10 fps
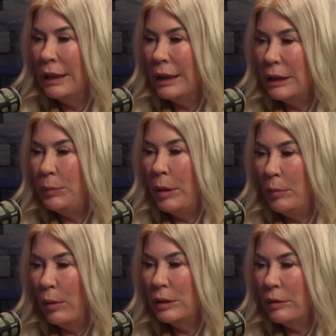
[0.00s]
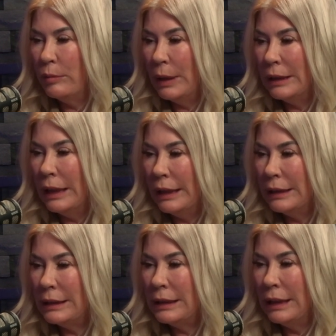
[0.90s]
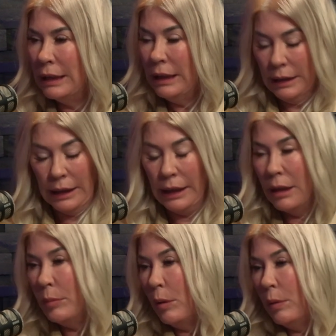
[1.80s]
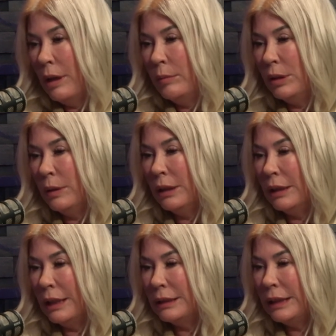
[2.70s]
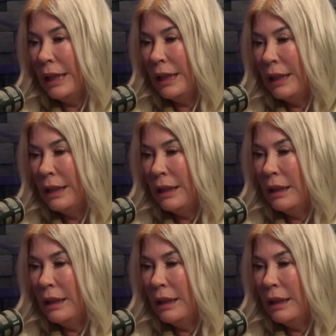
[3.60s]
I spend most of my nights thinking about what I'm doing the next day.